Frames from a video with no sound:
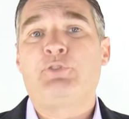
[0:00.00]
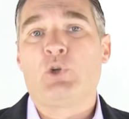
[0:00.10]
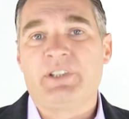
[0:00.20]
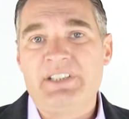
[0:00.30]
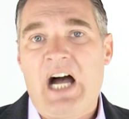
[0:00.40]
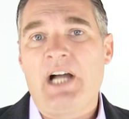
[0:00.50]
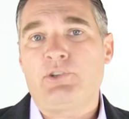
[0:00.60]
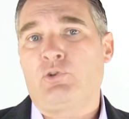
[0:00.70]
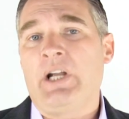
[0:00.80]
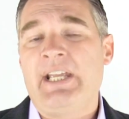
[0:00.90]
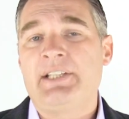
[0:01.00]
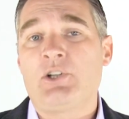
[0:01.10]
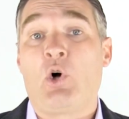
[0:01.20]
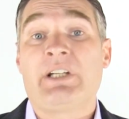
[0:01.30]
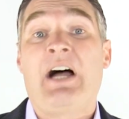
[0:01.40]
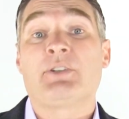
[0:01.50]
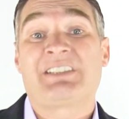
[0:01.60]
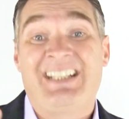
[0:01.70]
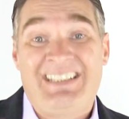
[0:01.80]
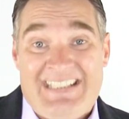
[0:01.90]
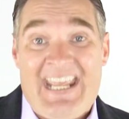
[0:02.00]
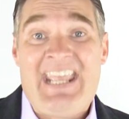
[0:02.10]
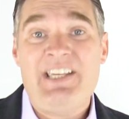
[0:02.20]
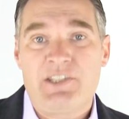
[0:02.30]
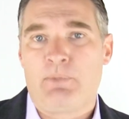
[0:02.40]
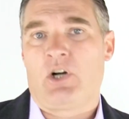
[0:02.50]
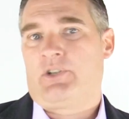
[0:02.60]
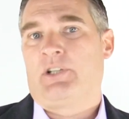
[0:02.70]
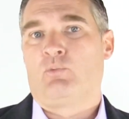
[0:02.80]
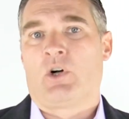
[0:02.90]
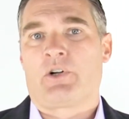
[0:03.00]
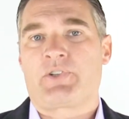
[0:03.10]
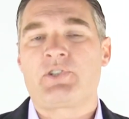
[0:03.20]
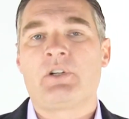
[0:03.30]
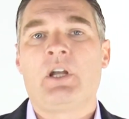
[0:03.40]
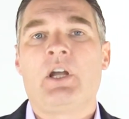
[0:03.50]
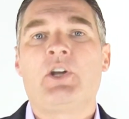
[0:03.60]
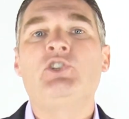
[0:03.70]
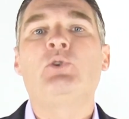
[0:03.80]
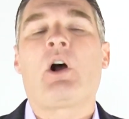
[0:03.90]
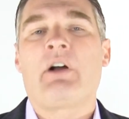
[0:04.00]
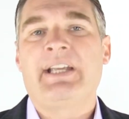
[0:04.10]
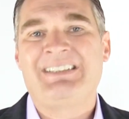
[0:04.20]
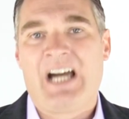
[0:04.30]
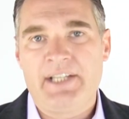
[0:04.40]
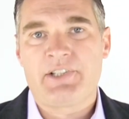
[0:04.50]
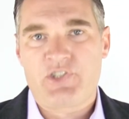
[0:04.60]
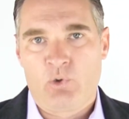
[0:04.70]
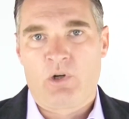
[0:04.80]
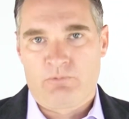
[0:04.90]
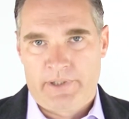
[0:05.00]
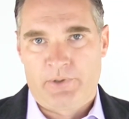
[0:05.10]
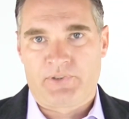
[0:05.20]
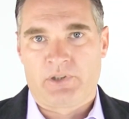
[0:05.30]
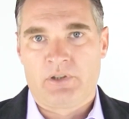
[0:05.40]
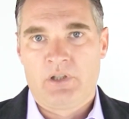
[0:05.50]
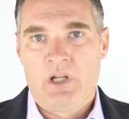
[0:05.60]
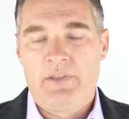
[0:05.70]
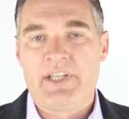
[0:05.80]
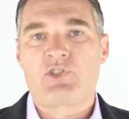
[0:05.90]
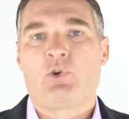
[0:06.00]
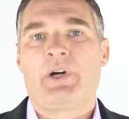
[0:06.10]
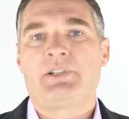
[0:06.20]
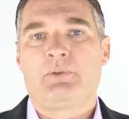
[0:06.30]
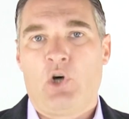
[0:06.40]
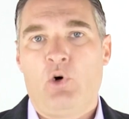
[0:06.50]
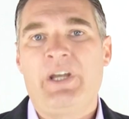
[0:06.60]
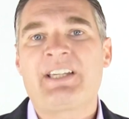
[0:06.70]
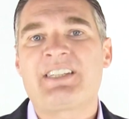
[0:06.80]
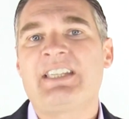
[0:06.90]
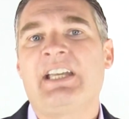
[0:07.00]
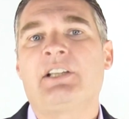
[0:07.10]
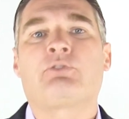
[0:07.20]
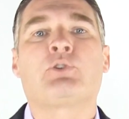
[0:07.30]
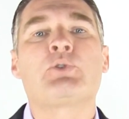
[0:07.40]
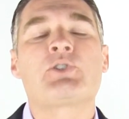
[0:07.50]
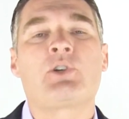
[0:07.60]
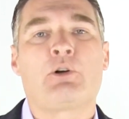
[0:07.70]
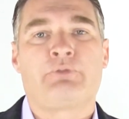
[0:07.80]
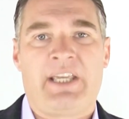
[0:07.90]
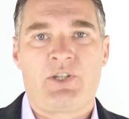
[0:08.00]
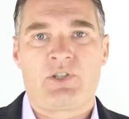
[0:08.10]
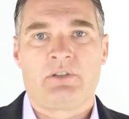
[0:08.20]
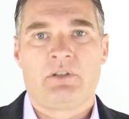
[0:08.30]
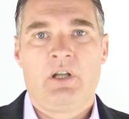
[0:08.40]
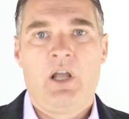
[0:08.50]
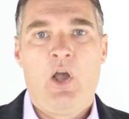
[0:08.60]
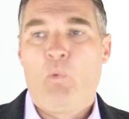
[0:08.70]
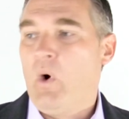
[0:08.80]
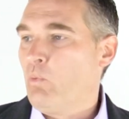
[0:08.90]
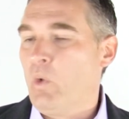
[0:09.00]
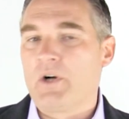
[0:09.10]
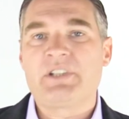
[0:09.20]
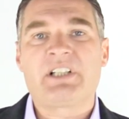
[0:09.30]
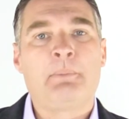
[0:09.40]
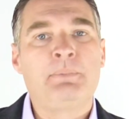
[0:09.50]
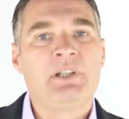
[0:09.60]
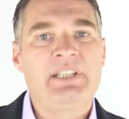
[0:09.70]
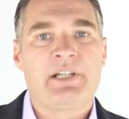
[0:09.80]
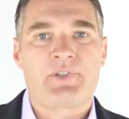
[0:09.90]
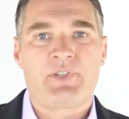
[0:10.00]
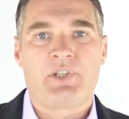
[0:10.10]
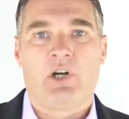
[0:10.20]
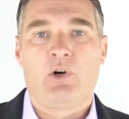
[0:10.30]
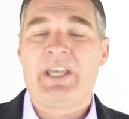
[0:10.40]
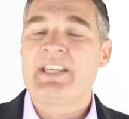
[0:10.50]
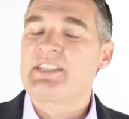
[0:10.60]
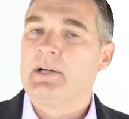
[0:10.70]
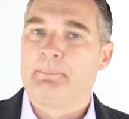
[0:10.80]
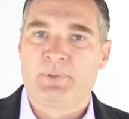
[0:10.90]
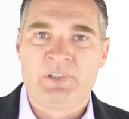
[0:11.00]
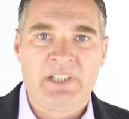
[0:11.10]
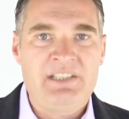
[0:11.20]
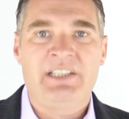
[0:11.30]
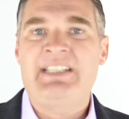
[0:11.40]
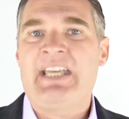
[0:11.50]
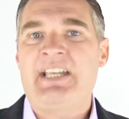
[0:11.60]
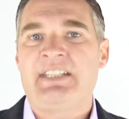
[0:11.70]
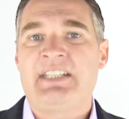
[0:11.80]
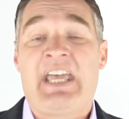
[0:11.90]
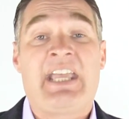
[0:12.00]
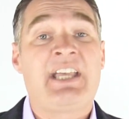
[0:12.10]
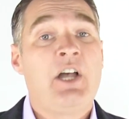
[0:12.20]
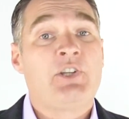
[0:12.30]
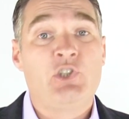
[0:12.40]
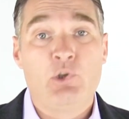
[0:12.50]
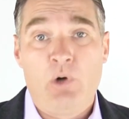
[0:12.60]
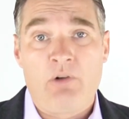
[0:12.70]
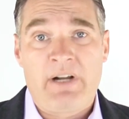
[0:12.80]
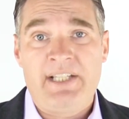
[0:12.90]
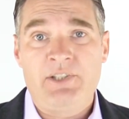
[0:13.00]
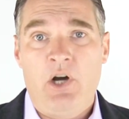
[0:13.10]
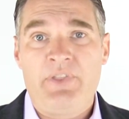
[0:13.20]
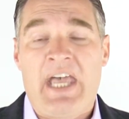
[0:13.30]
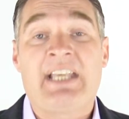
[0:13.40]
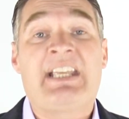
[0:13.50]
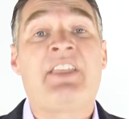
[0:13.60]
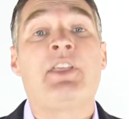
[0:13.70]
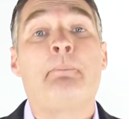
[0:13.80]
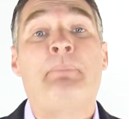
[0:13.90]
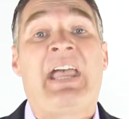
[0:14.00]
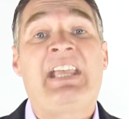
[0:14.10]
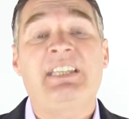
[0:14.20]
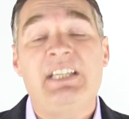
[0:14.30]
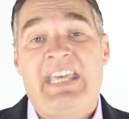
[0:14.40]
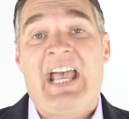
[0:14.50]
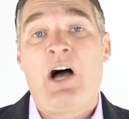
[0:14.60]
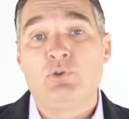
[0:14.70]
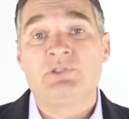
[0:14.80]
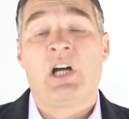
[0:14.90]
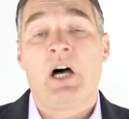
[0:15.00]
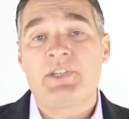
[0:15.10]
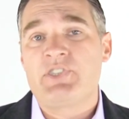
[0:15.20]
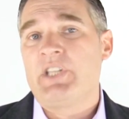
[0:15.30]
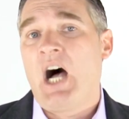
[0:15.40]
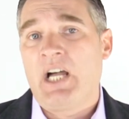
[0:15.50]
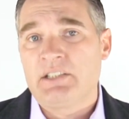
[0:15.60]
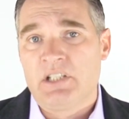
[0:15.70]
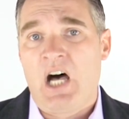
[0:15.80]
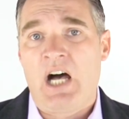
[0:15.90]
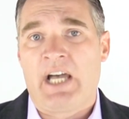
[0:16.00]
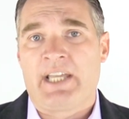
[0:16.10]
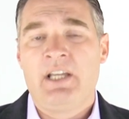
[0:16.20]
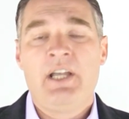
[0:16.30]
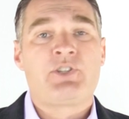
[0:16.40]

If you're not trained on how today's market works, you are a dinosaur realtor that's going to go extinct through starvation. What worked a couple of years ago is completely dead today. You already know that, and the bank account does not lie.